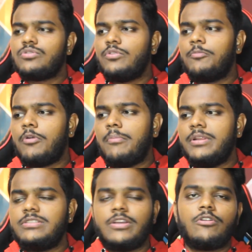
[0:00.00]
so you
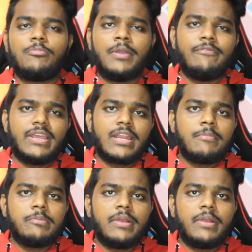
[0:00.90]
probably check out my Vietnamese